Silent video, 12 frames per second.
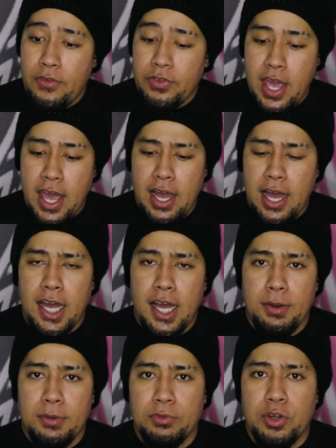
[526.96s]
yeah,
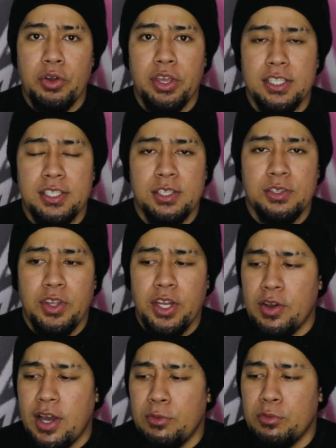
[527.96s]
uh, going into this
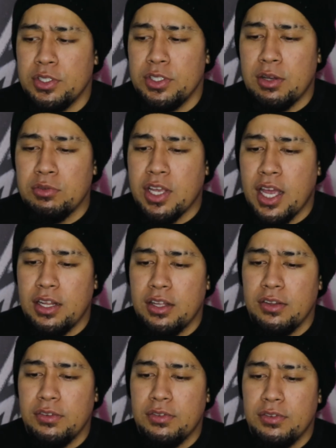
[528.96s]
video, I was I was kind
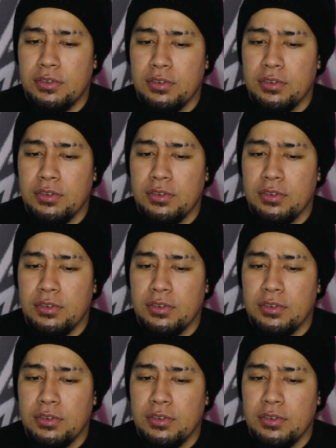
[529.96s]
of